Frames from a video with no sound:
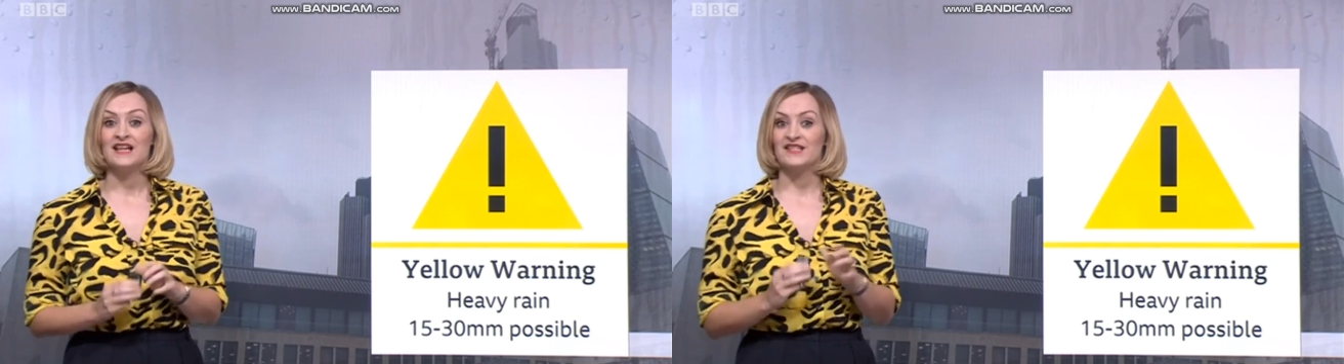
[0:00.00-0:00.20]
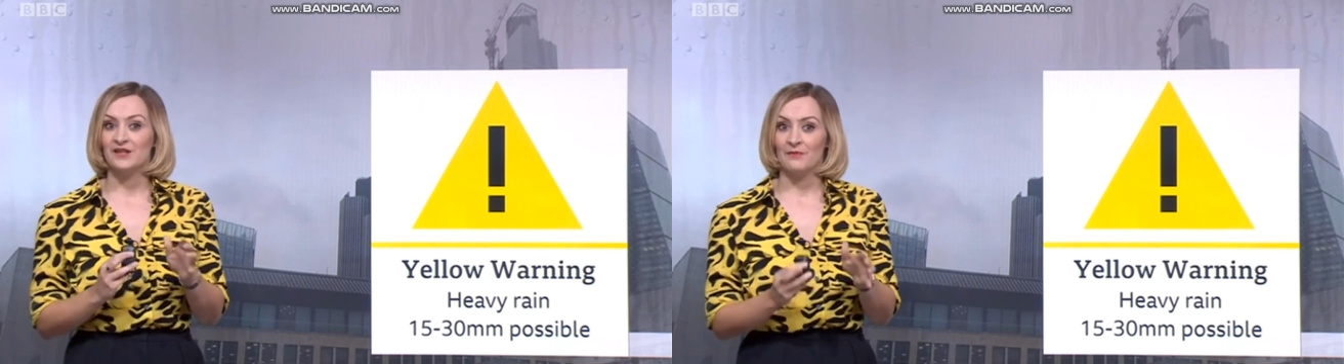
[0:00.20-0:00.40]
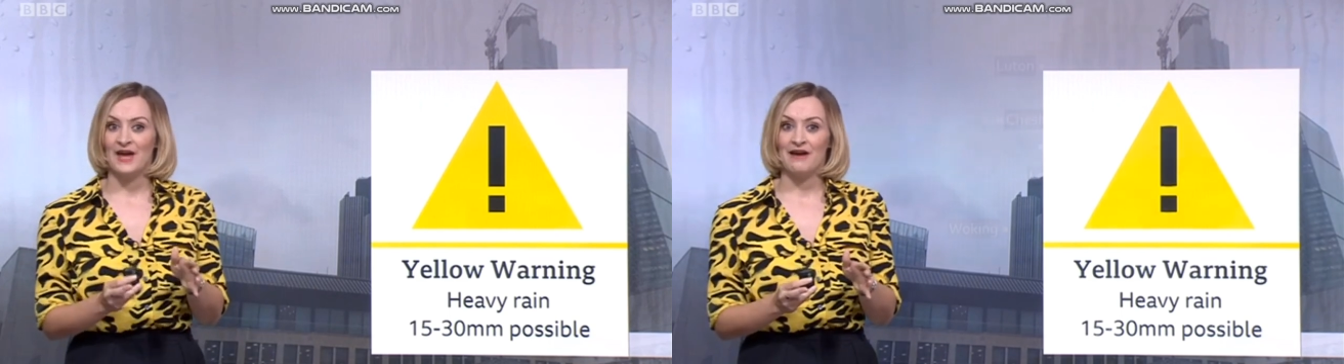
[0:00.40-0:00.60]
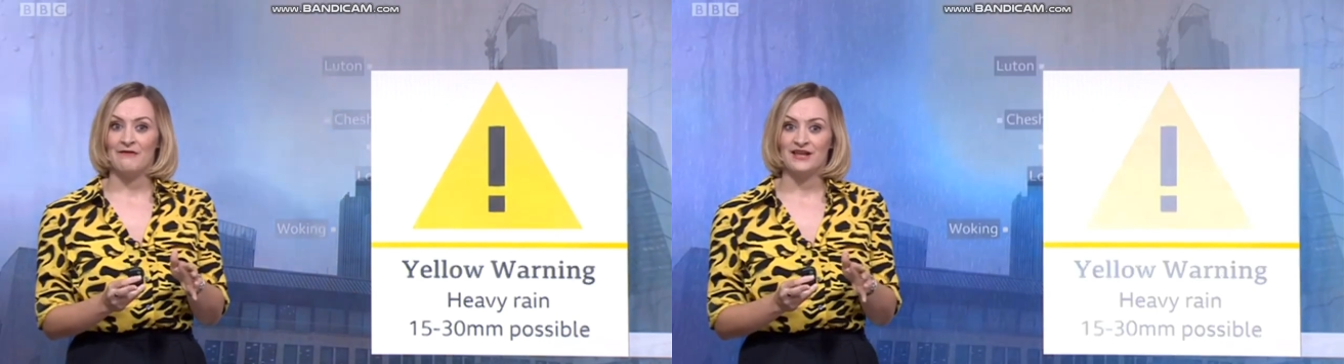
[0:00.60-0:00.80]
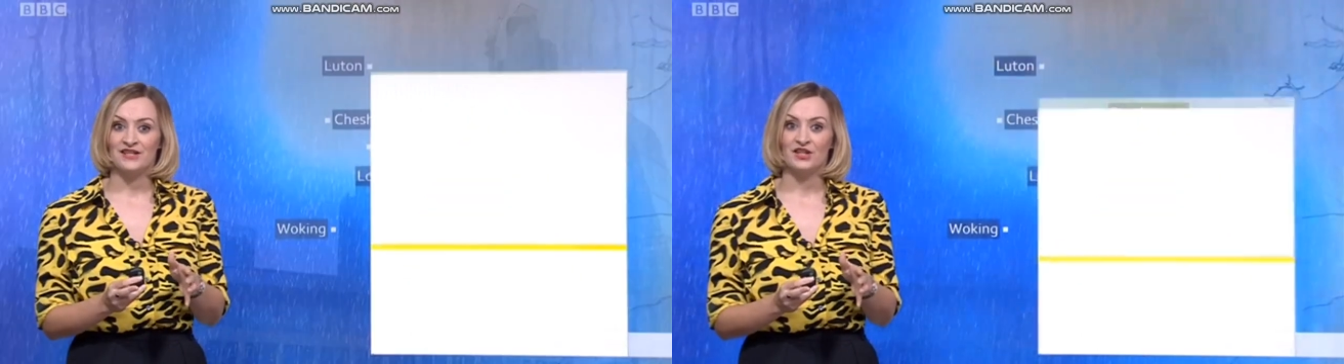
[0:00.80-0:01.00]
some
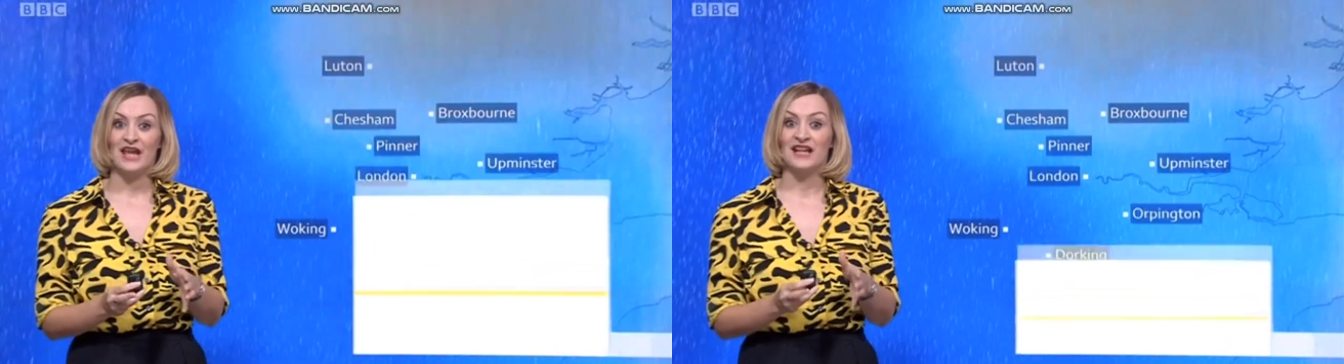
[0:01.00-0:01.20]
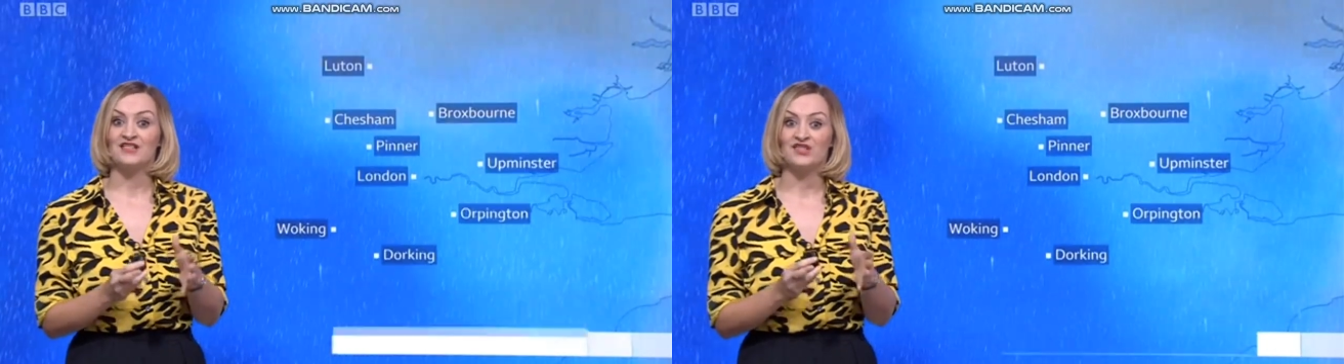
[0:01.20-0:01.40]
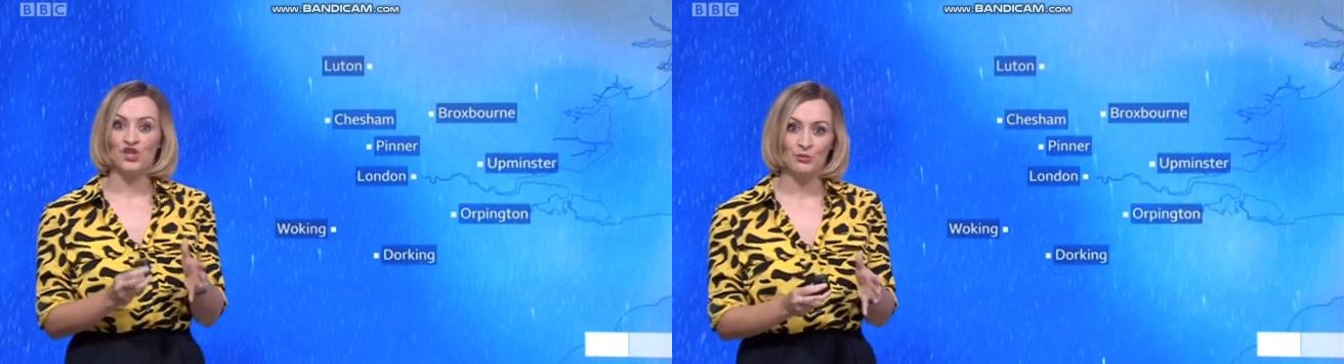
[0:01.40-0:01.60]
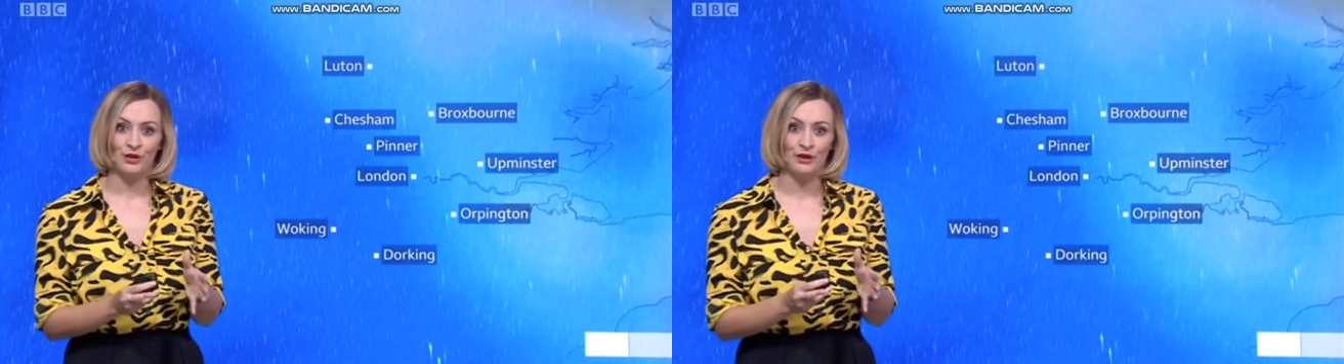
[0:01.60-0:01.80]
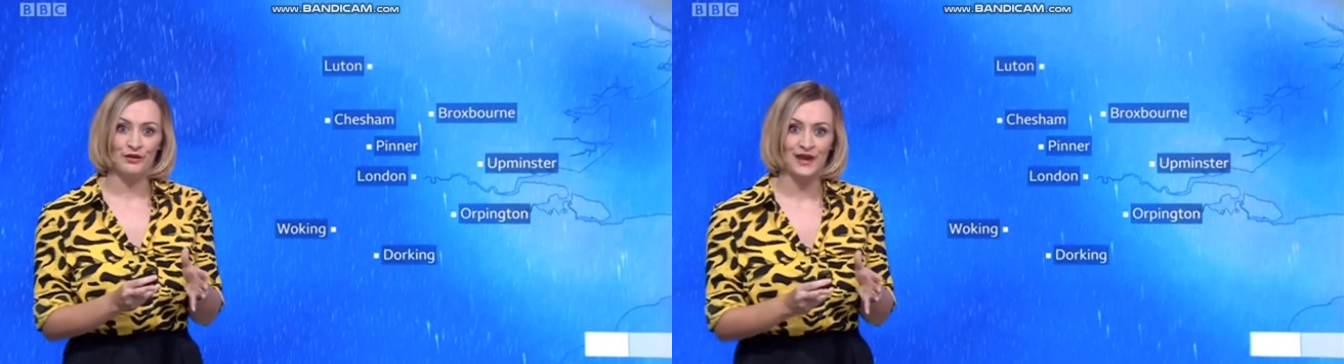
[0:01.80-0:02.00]
areas could get
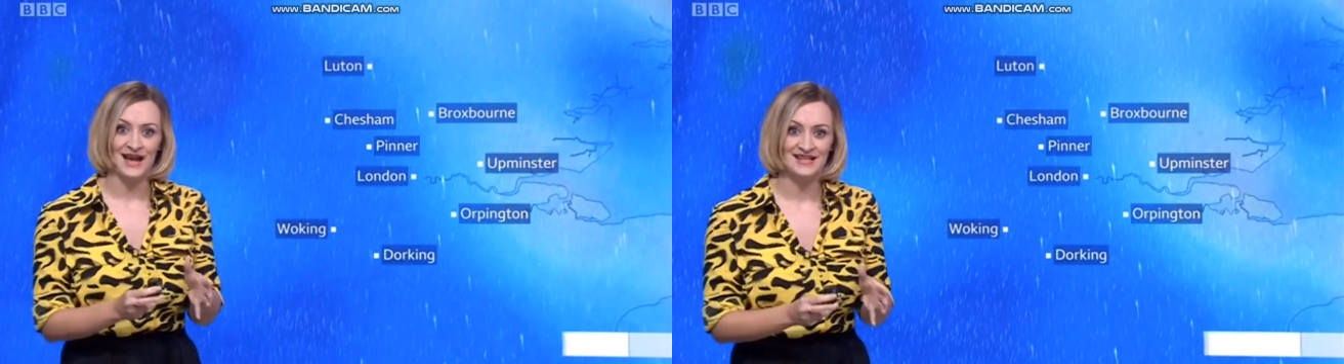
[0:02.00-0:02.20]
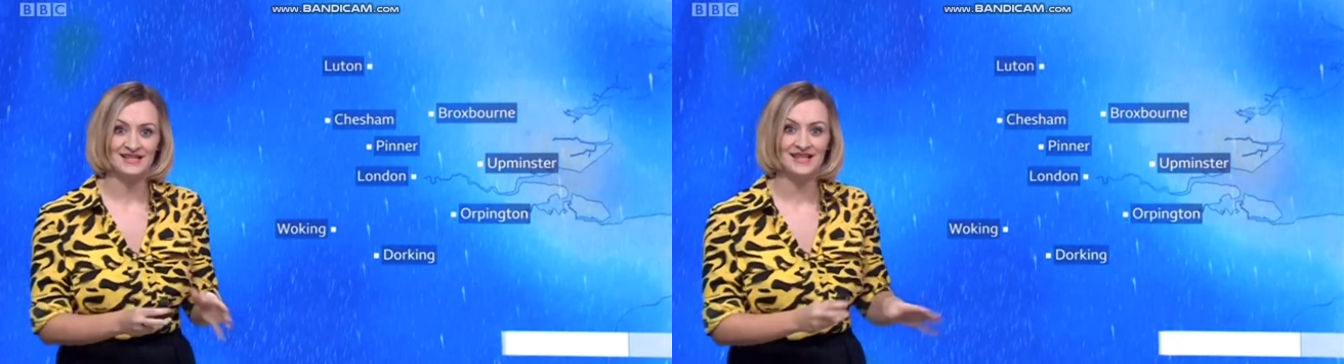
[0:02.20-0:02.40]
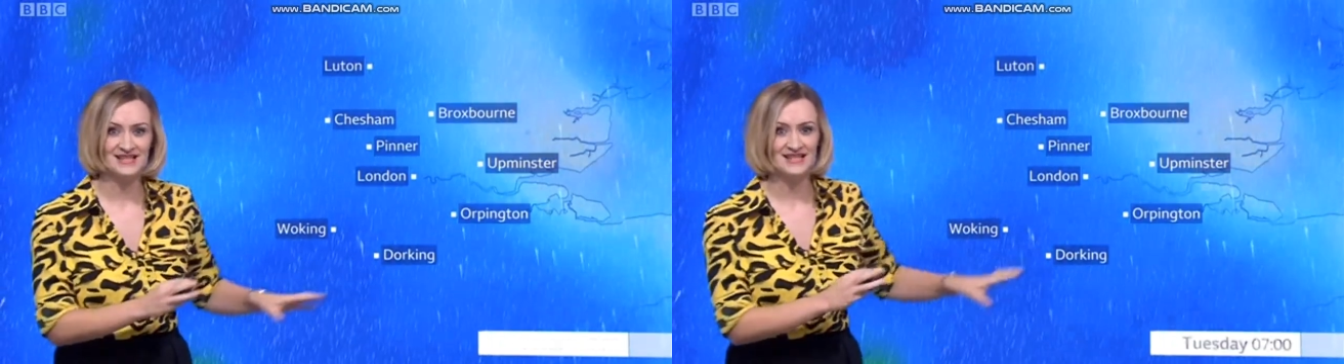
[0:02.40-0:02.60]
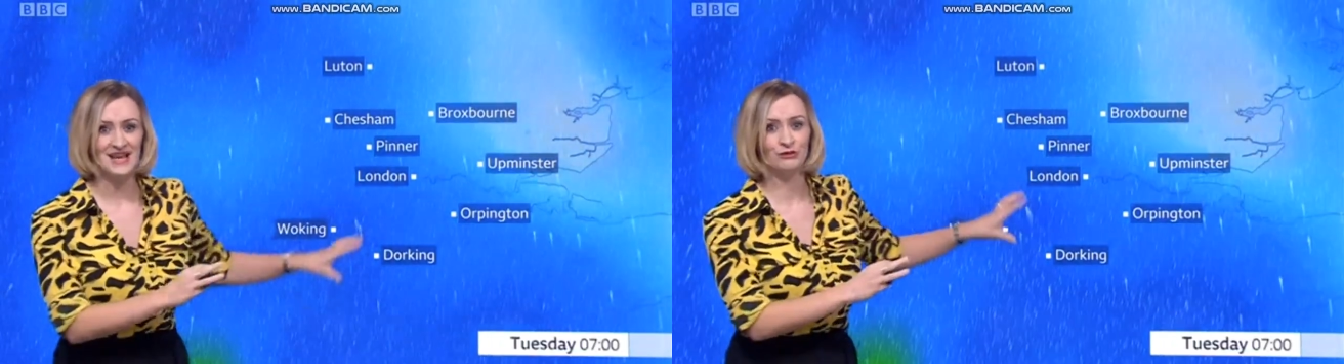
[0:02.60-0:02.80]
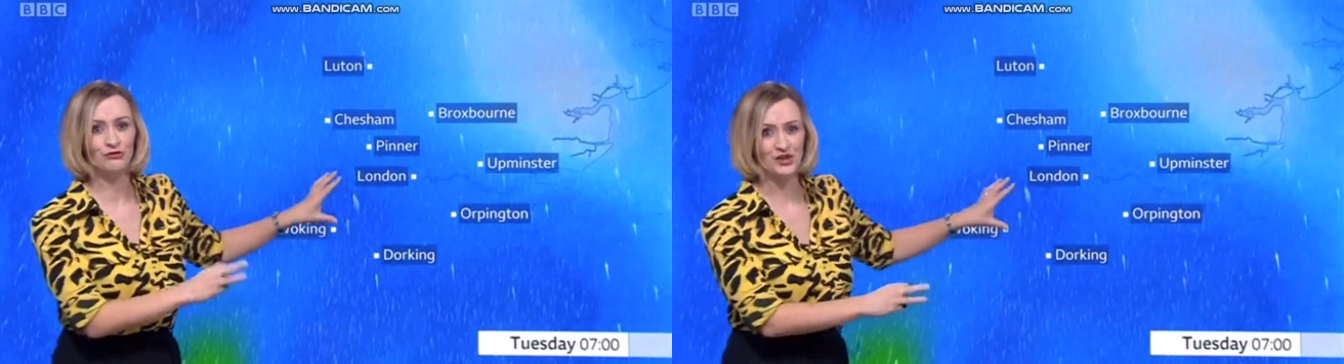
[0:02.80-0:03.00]
double that. And this is
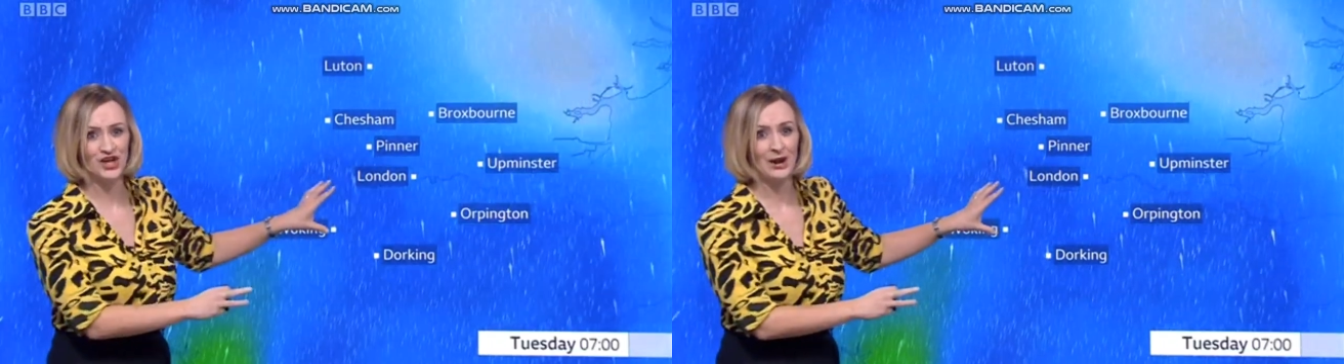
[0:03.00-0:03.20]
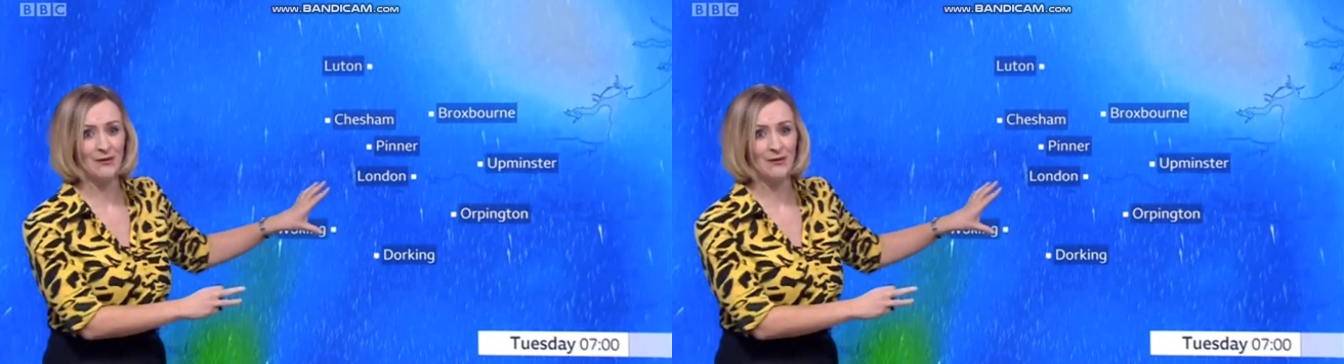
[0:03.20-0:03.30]
how rush